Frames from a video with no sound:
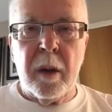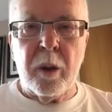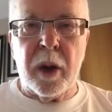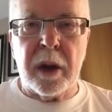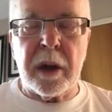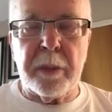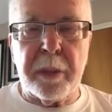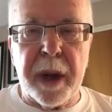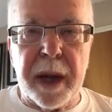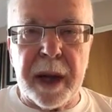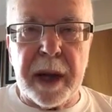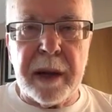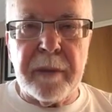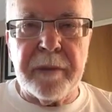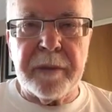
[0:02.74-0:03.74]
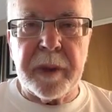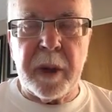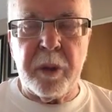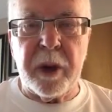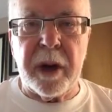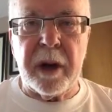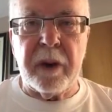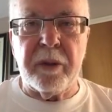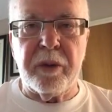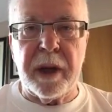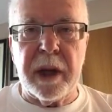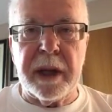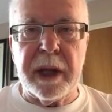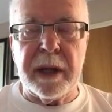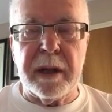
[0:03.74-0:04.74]
Welcome back. We're
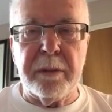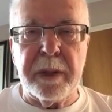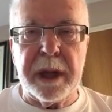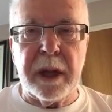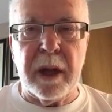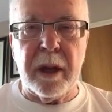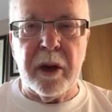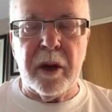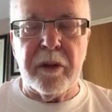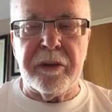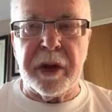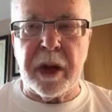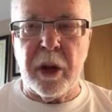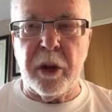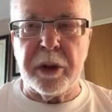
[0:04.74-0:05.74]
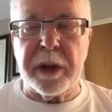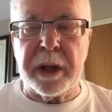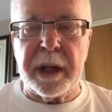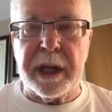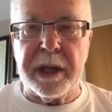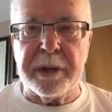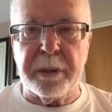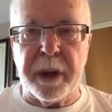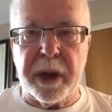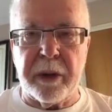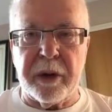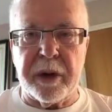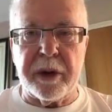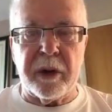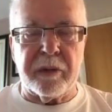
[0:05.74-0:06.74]
really in the middle of the golden age
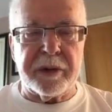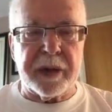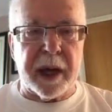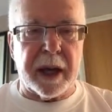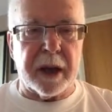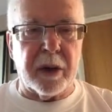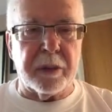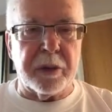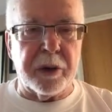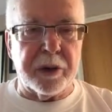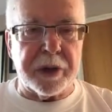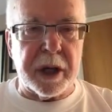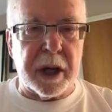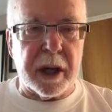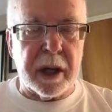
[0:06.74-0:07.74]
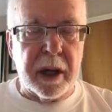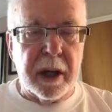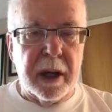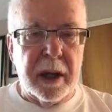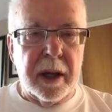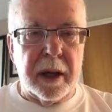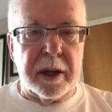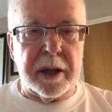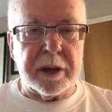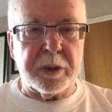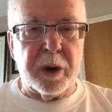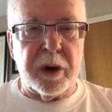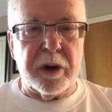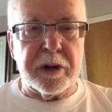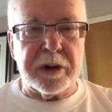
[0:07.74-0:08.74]
period of tango music, and it's
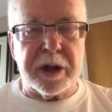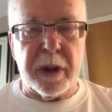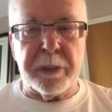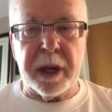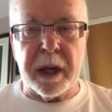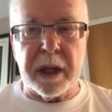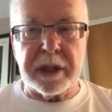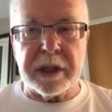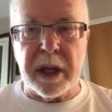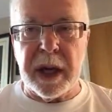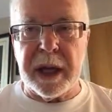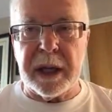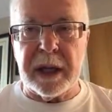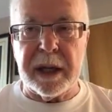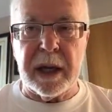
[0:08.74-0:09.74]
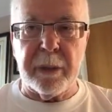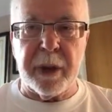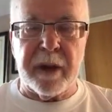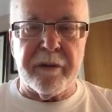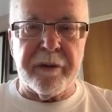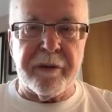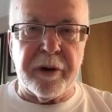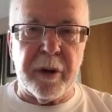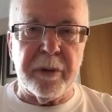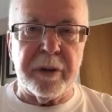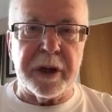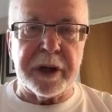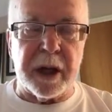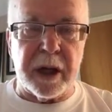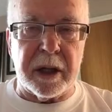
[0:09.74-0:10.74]
worth stepping aside a little bit from
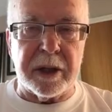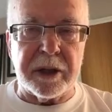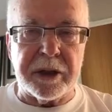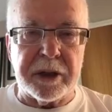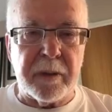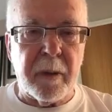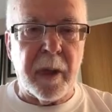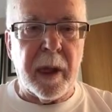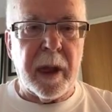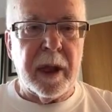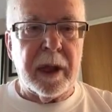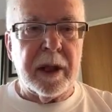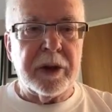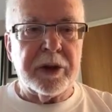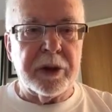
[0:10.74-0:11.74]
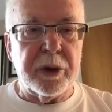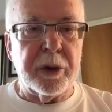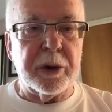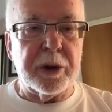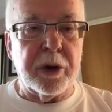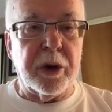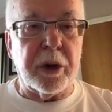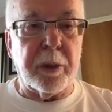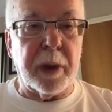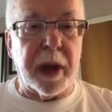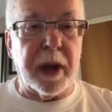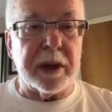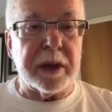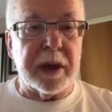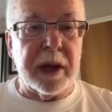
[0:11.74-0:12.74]
the dance to talk
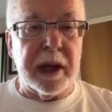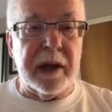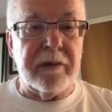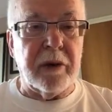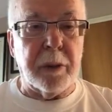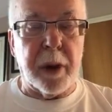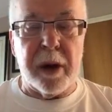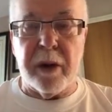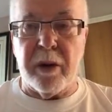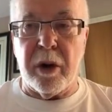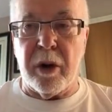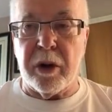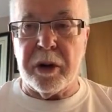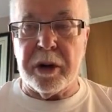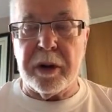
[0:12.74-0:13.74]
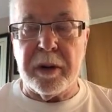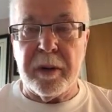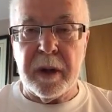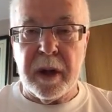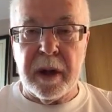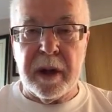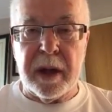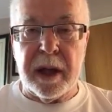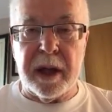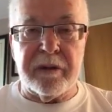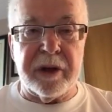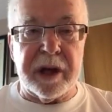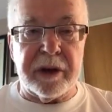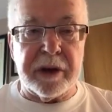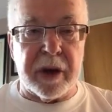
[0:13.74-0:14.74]
about Eva Peron,
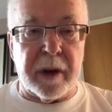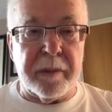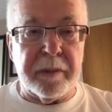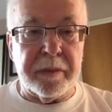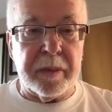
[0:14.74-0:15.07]
Evita.